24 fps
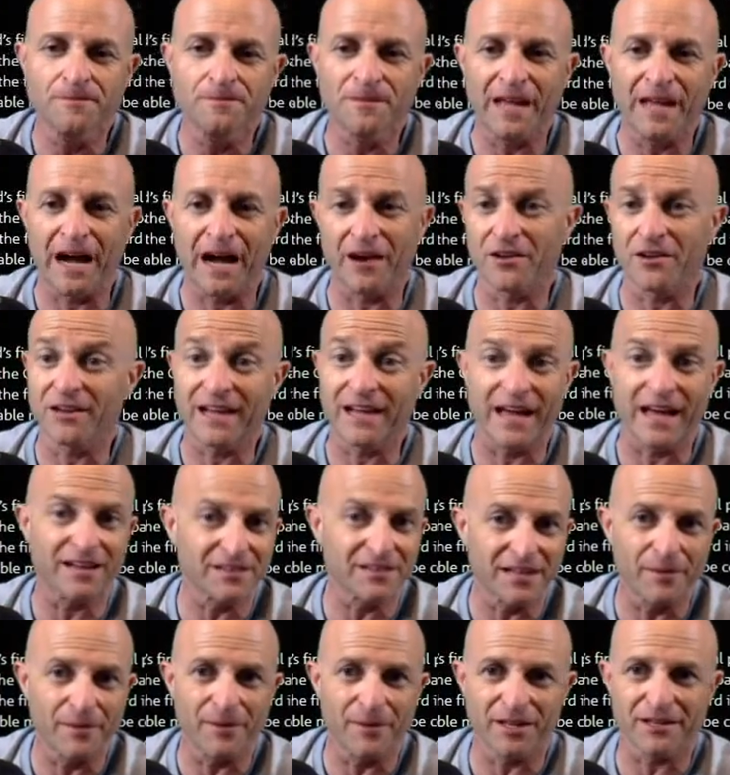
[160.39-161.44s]
Now you get
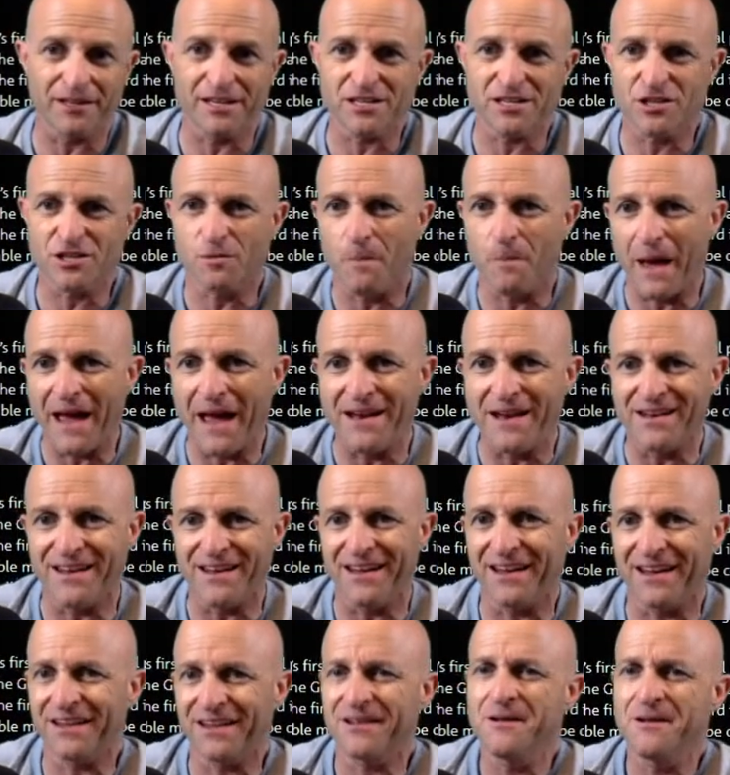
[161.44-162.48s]
limitless
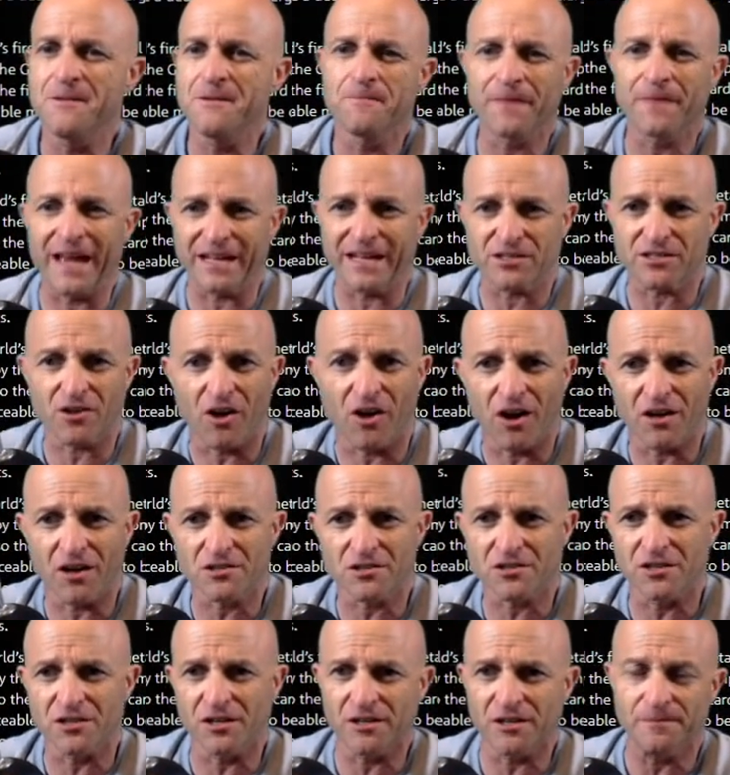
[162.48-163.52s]
spending. That's
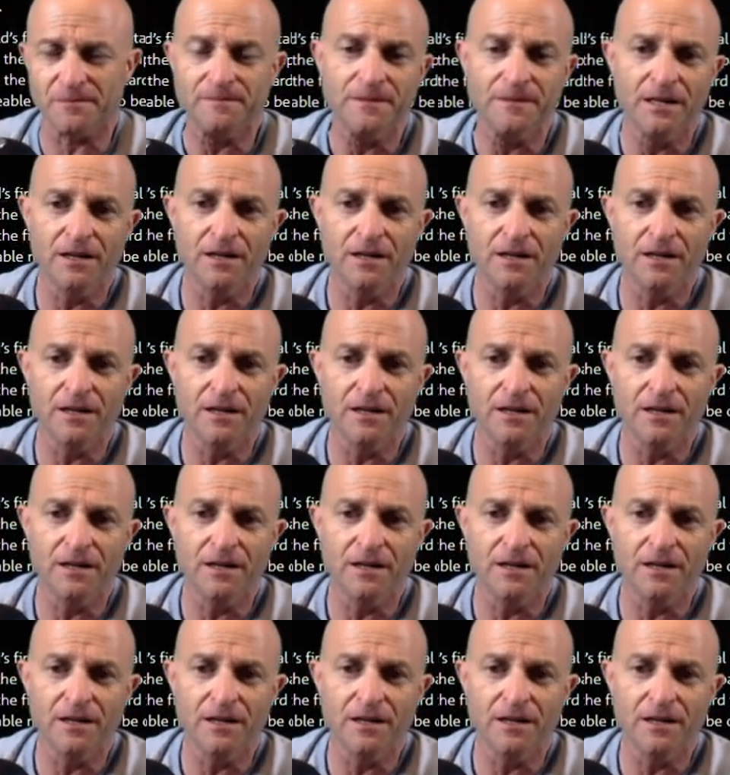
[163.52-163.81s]
awesome.